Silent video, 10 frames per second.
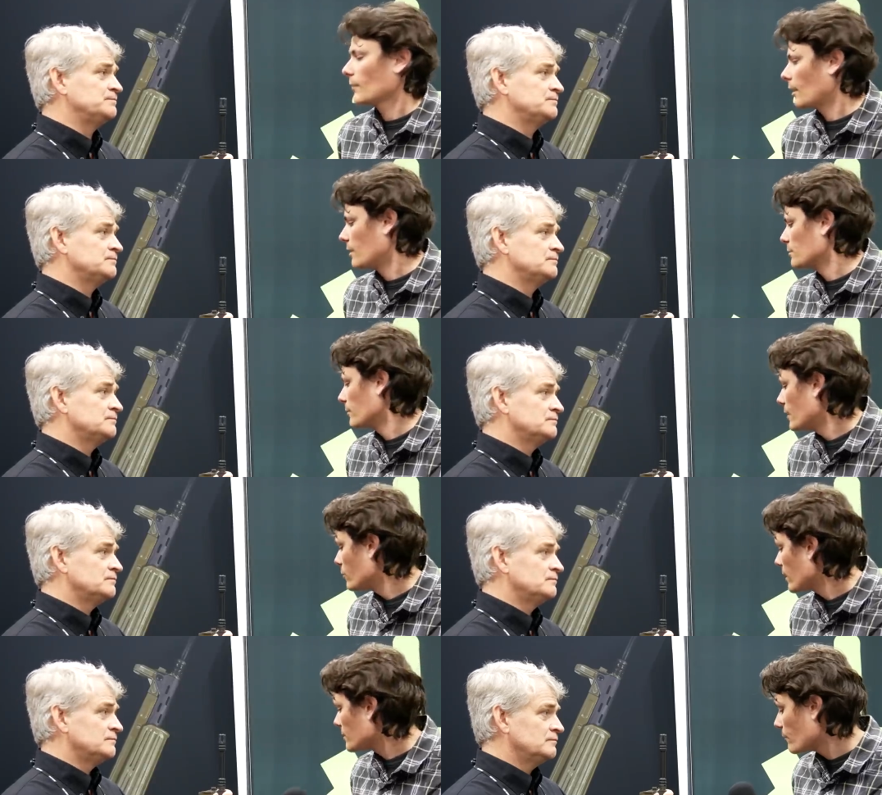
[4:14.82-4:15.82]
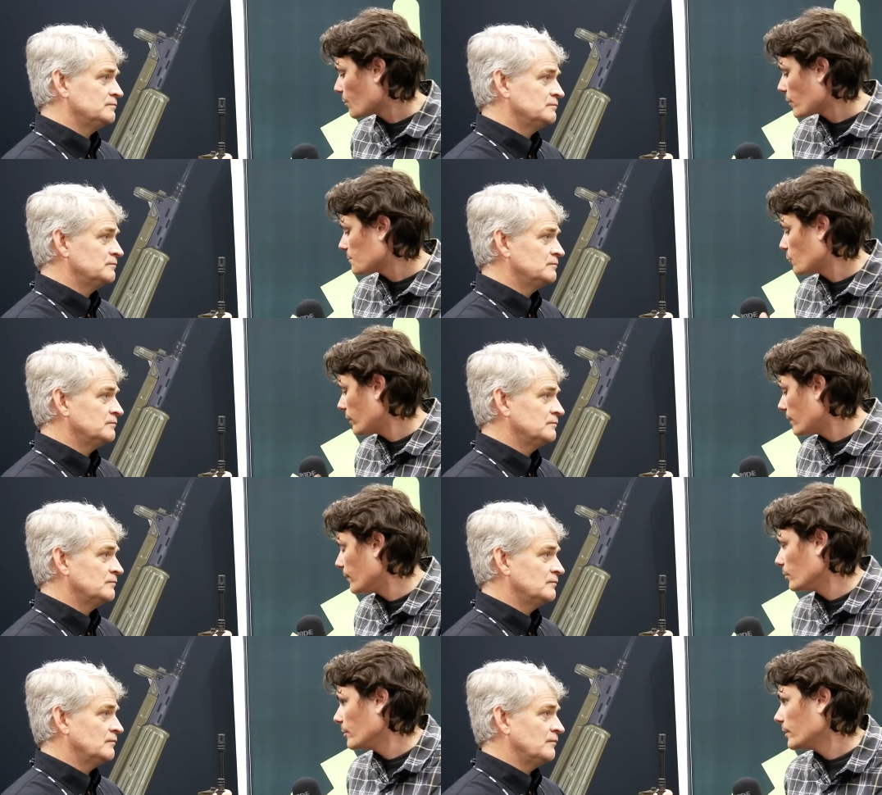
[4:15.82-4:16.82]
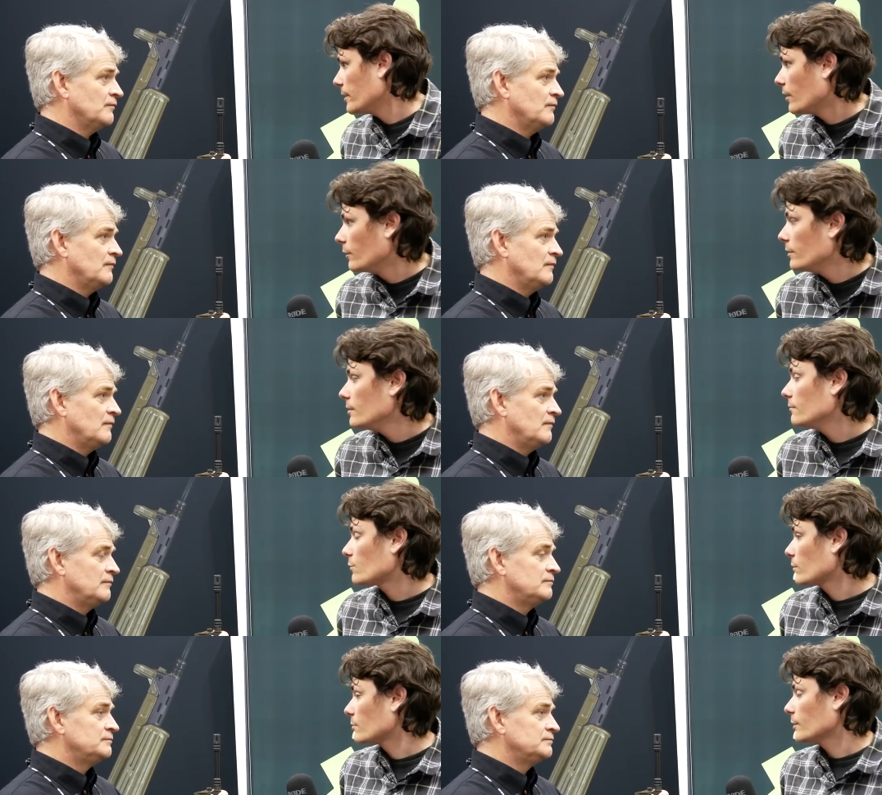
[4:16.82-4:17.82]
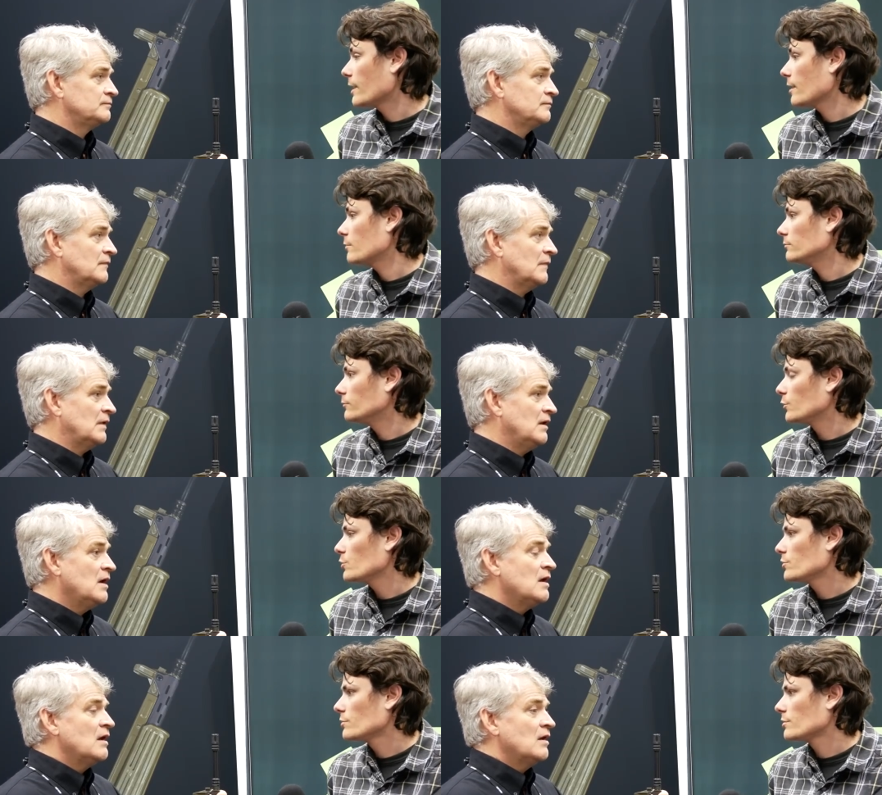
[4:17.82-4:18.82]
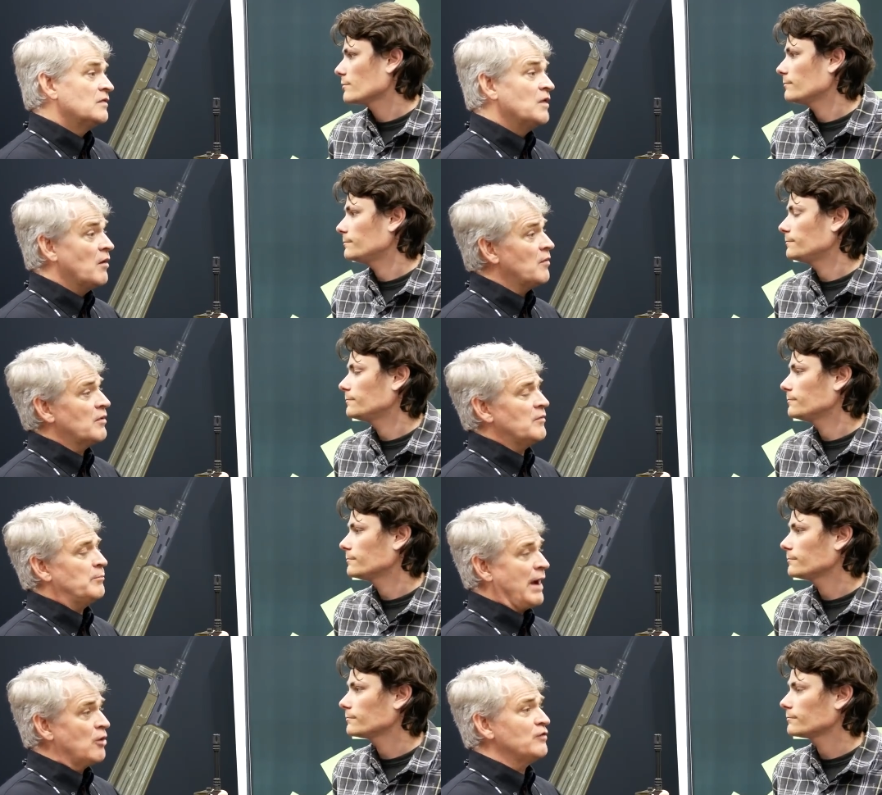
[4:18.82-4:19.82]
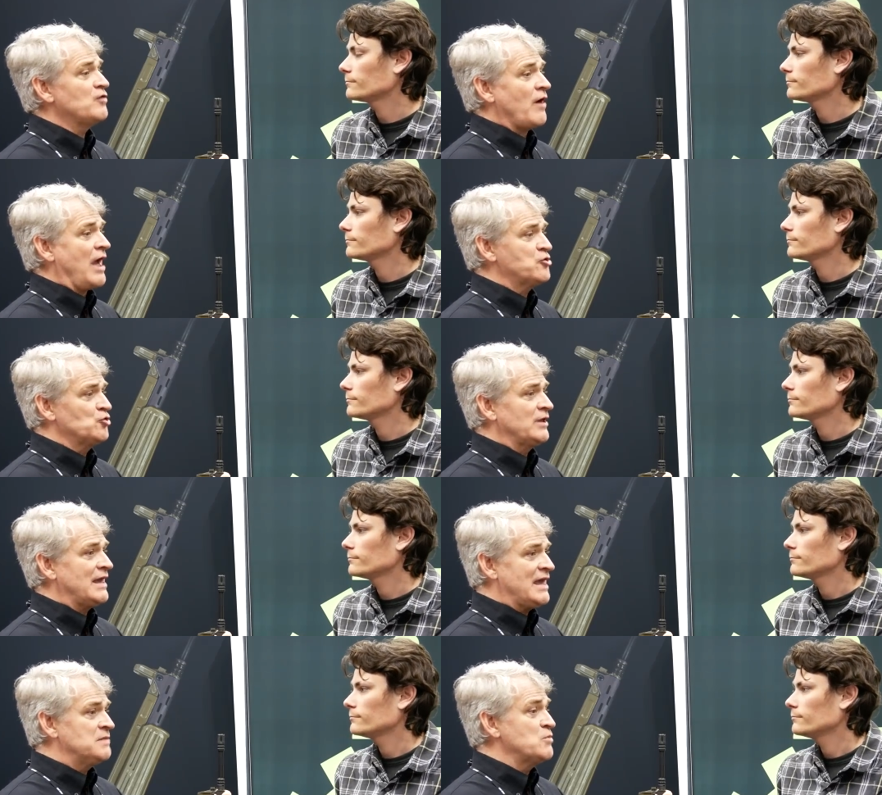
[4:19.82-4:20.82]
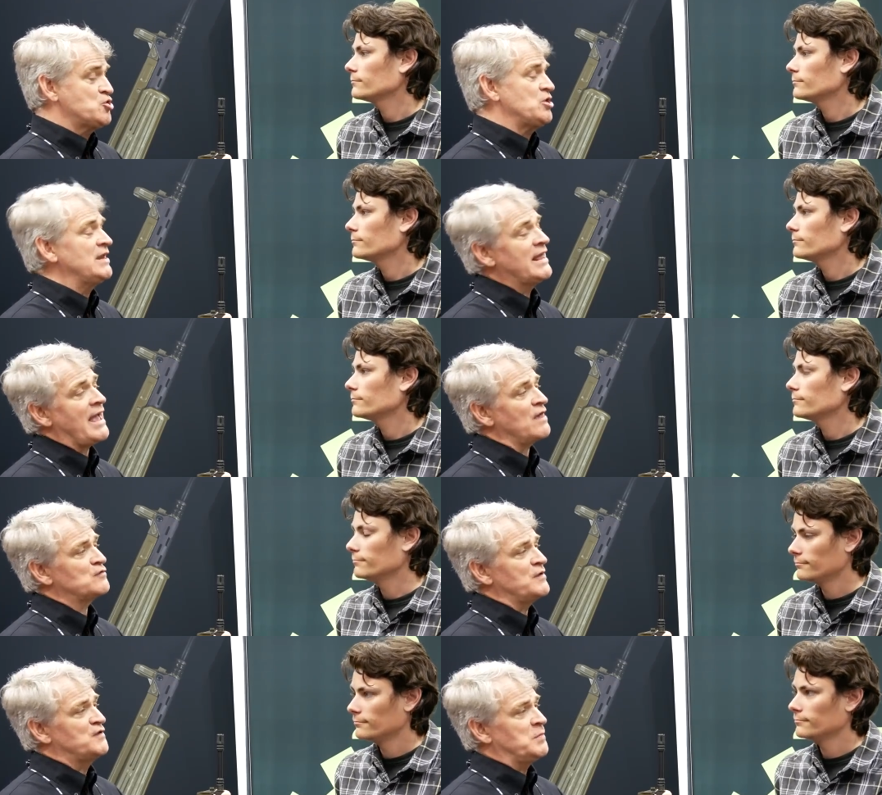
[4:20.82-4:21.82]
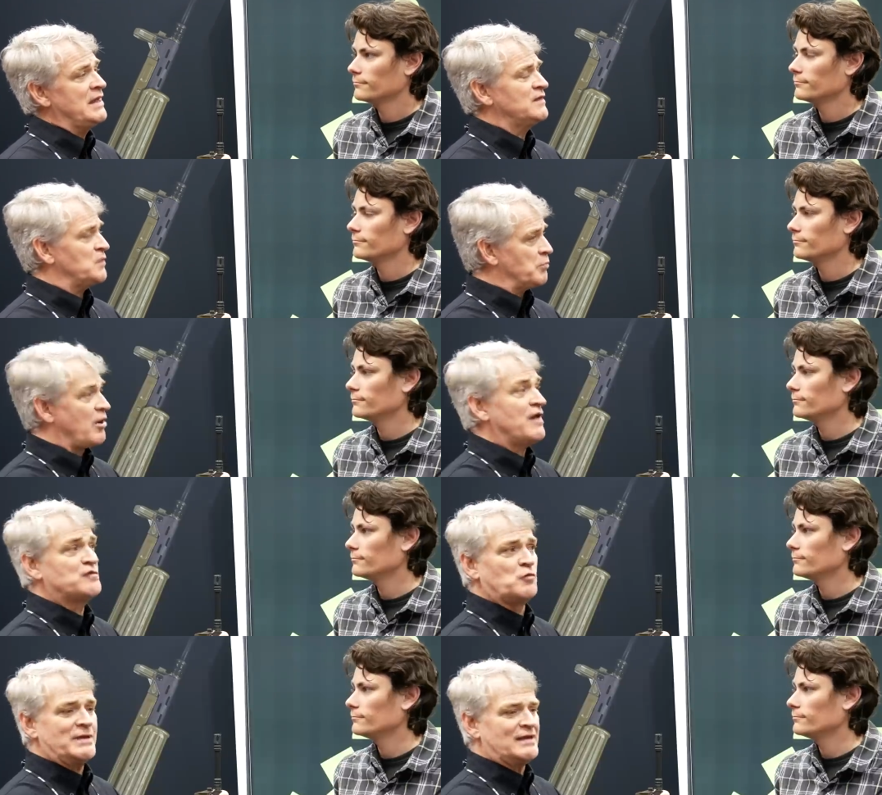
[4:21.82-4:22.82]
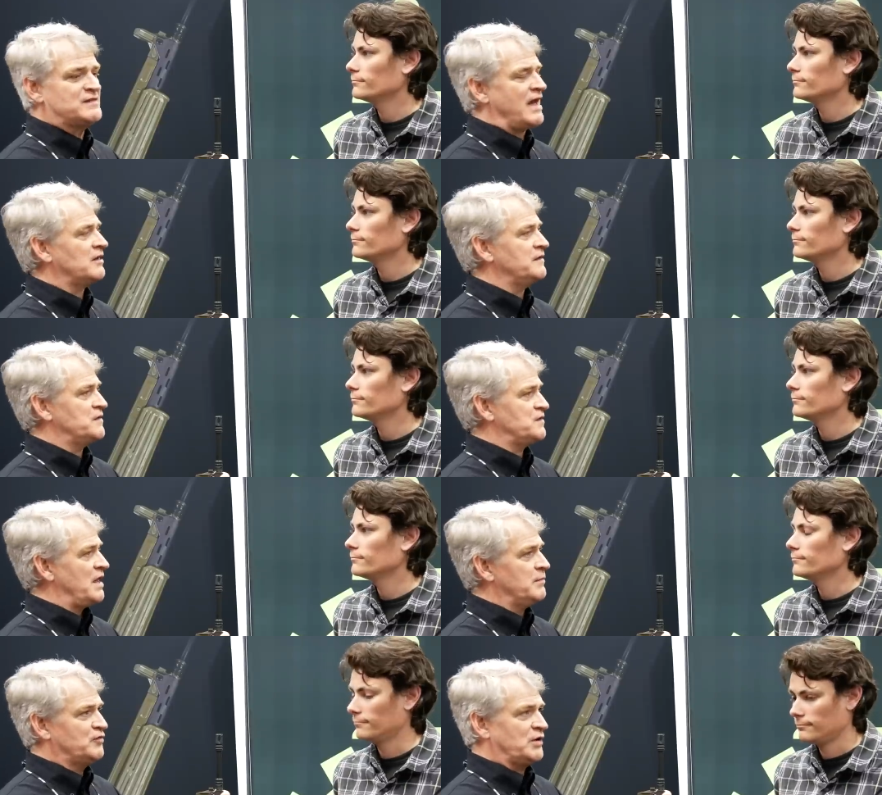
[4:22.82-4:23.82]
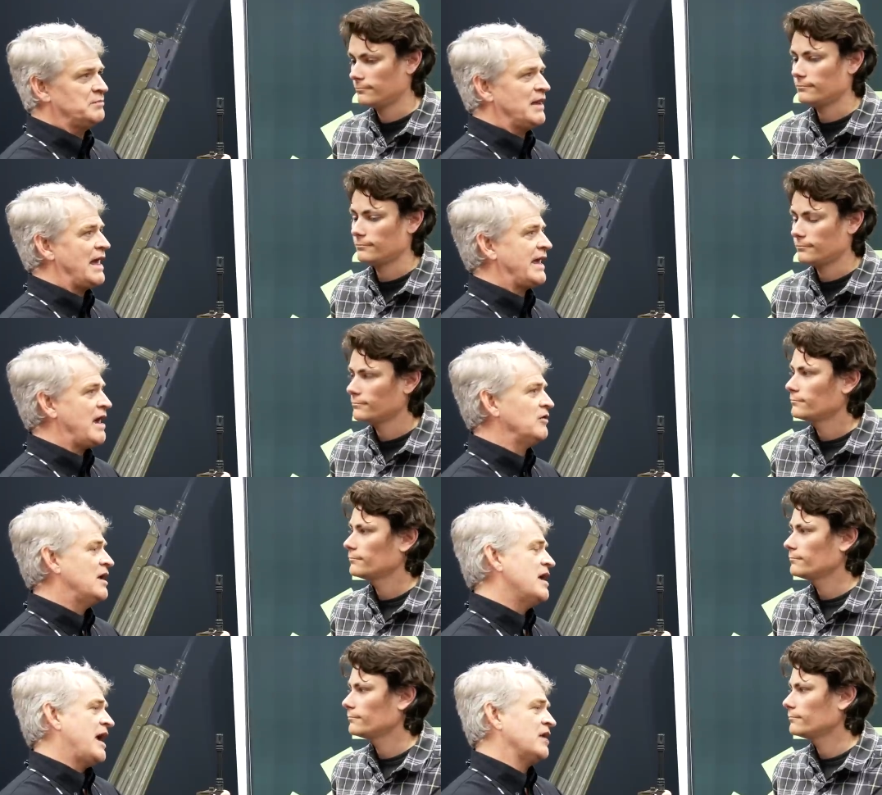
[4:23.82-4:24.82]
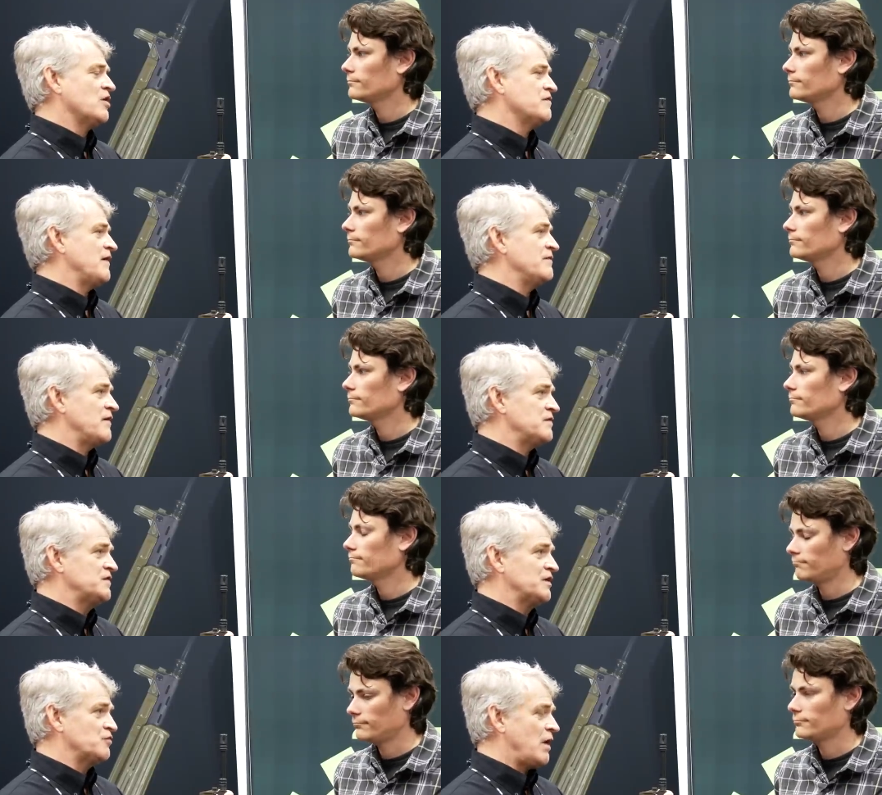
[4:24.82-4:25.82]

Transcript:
Speaker 1: Awesome. And do you guys have a price point and availability on the 300 blackout versions? The barrels are
Speaker 2: actually in machining as we speak. The price will be exactly the same between blackout and our 556